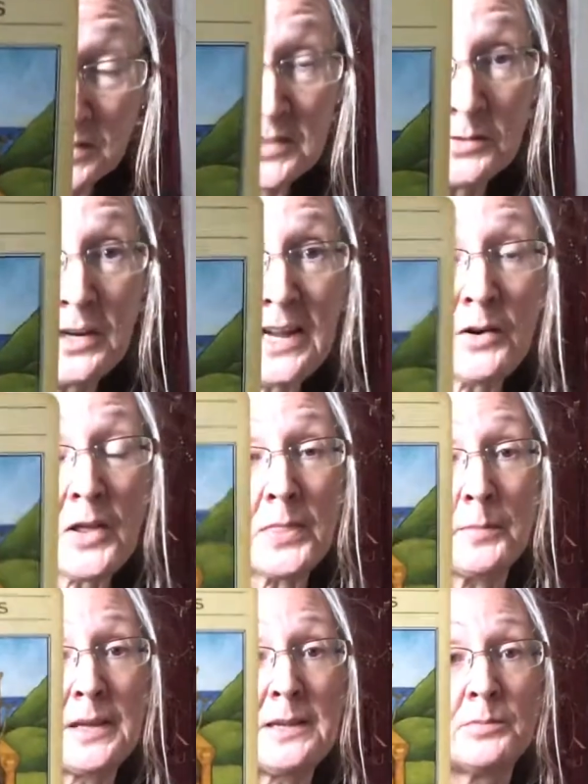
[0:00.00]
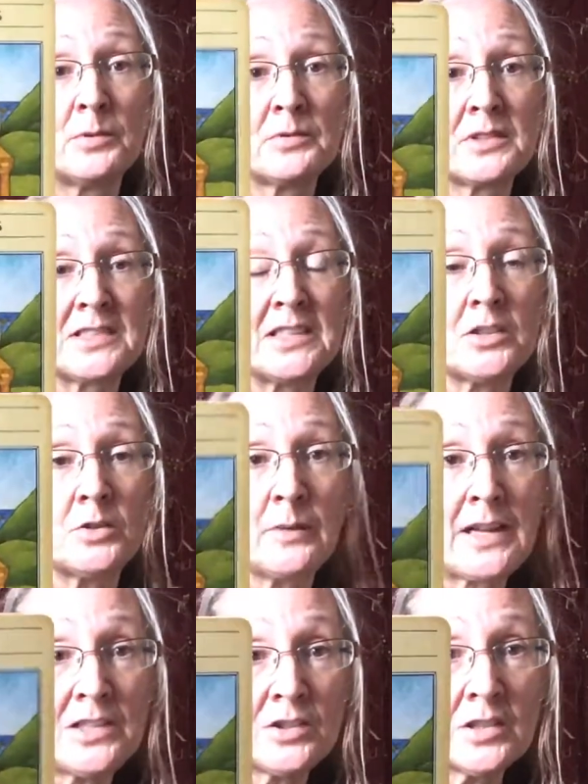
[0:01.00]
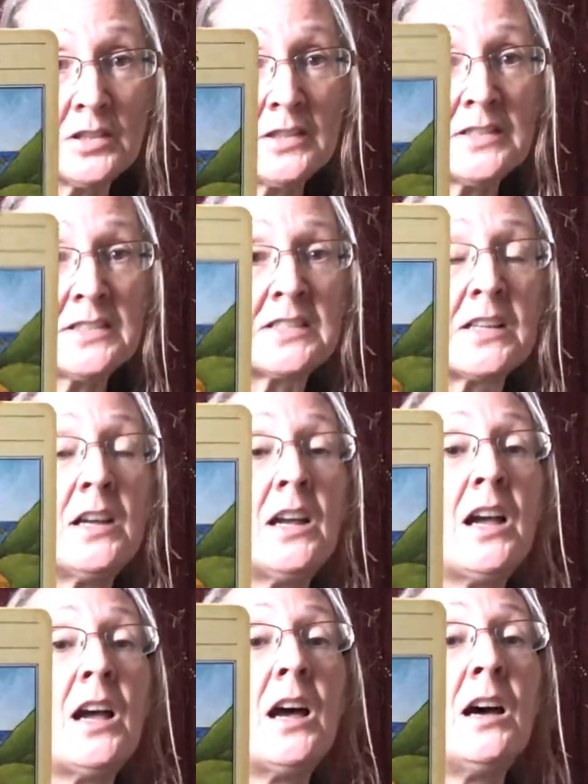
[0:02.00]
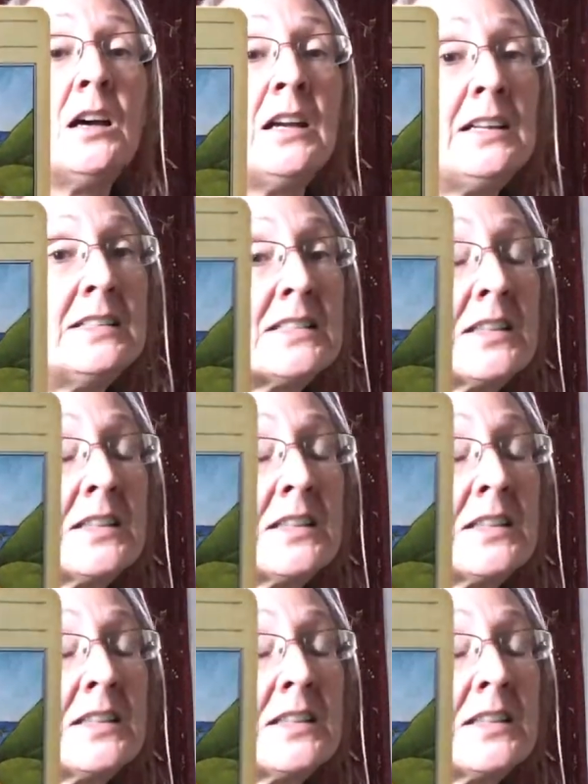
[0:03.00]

sort out other people's situations. He's